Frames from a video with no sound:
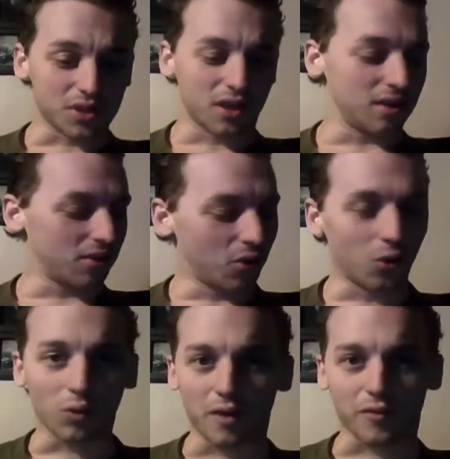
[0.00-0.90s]
And the
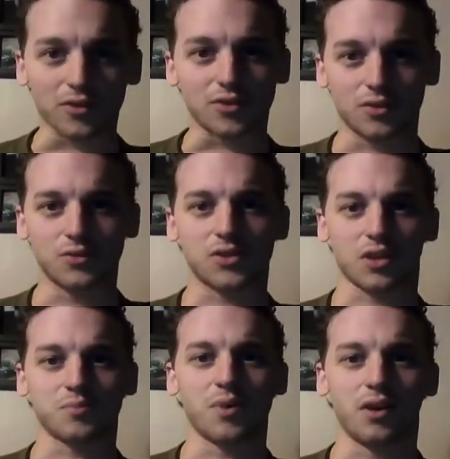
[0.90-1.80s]
whole reference to
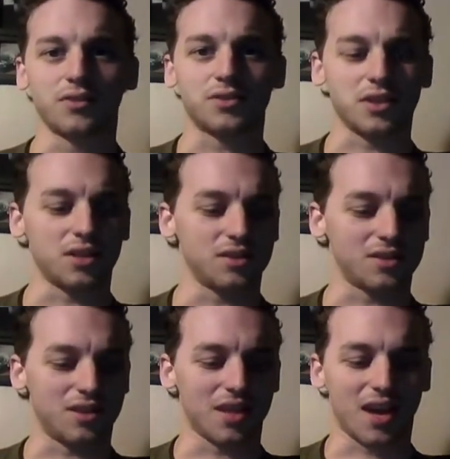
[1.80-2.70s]
6 months
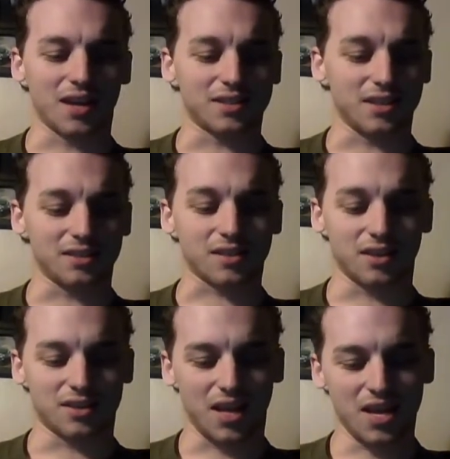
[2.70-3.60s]
is that it's
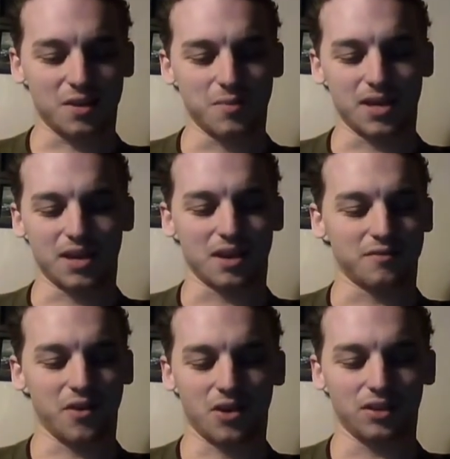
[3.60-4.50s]
going to take me
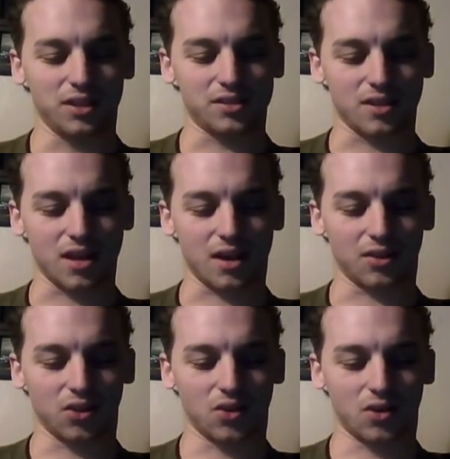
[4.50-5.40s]
at very least
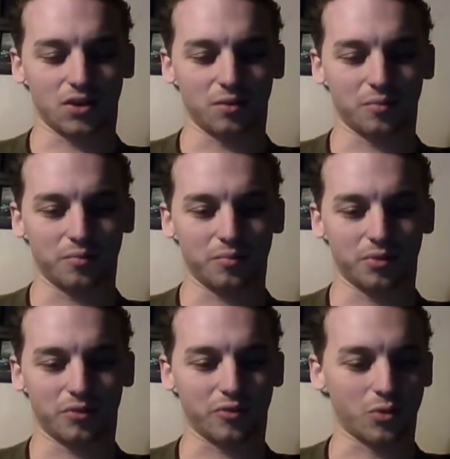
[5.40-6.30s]
that long
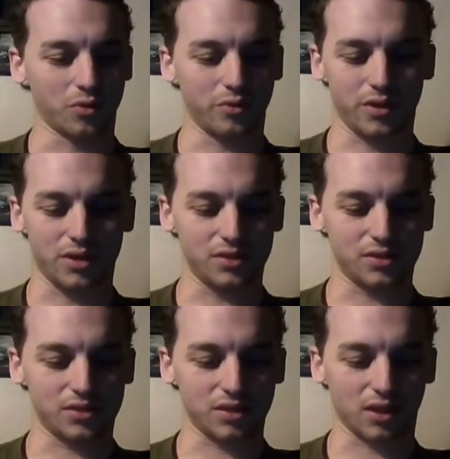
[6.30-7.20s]
before
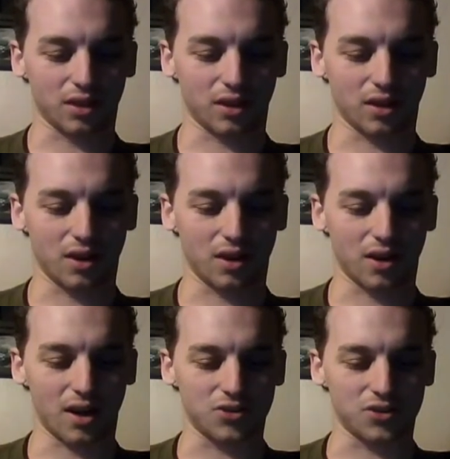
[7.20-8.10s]
these
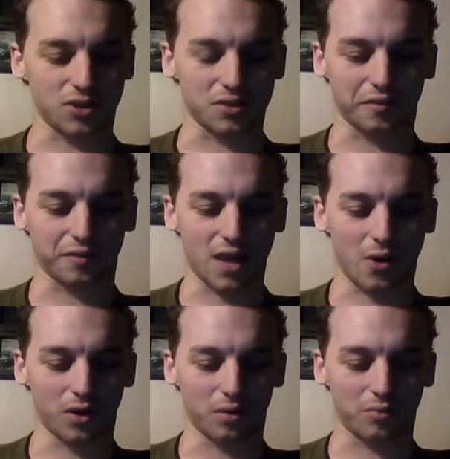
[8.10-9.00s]
actually start to
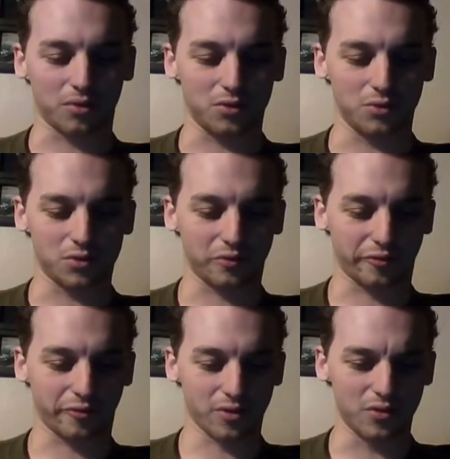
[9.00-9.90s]
flower and produce
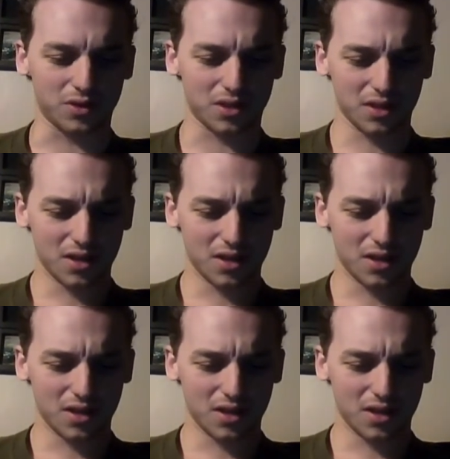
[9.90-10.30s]
fruit.